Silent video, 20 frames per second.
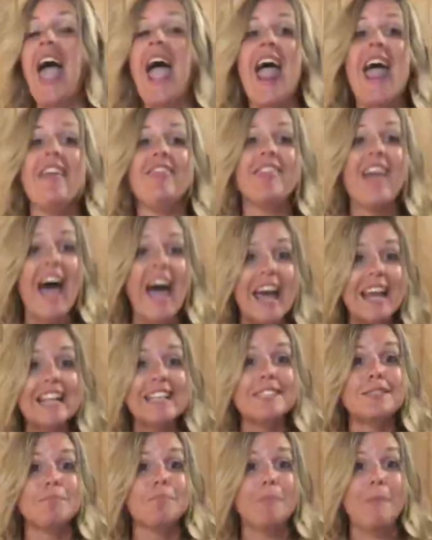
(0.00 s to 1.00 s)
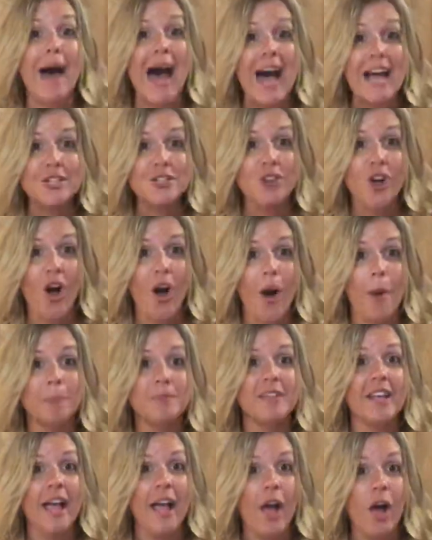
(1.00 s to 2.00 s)
And that is my job,
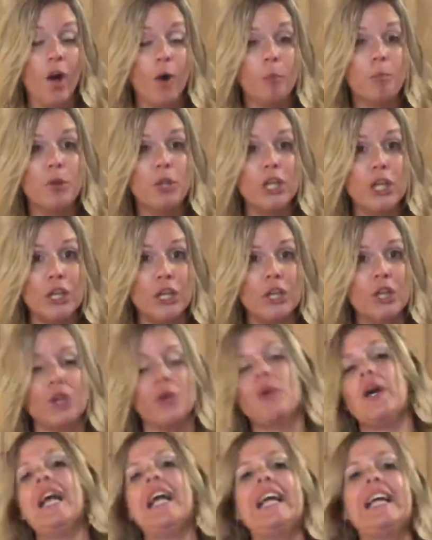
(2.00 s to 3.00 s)
to help you